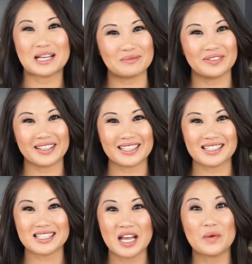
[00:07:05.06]

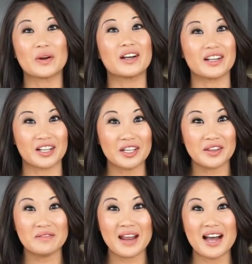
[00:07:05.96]
dumplings. We're gonna cook
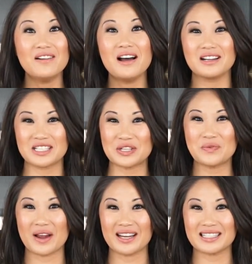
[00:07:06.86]
them now 2
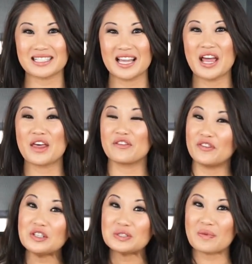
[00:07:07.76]
ways. The
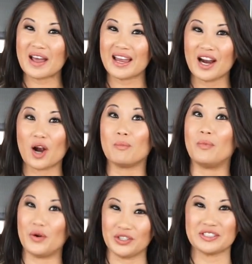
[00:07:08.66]
first way are
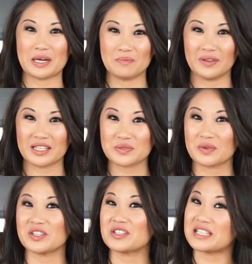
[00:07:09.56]
boiled dumplings,
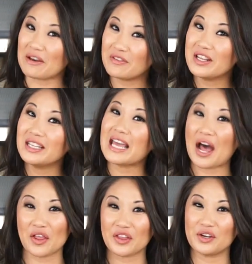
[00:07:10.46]
which are definitely
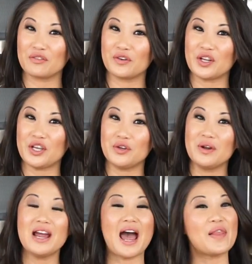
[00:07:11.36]
healthier for you.
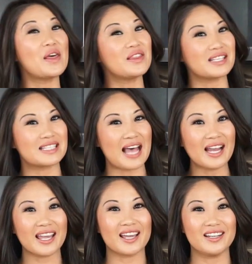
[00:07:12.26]
And then the
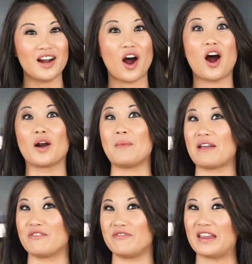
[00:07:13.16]
second are my
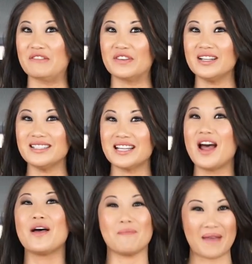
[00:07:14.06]
favorite
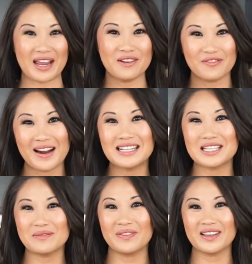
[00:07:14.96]
pan-fried
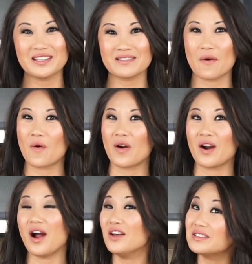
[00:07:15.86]
dumplings,
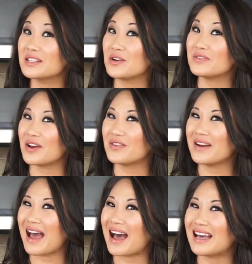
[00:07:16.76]
or also known
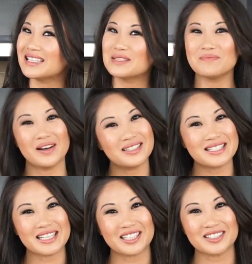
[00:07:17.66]
as pot
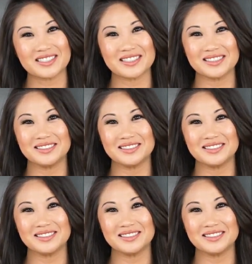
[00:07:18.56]
stickers.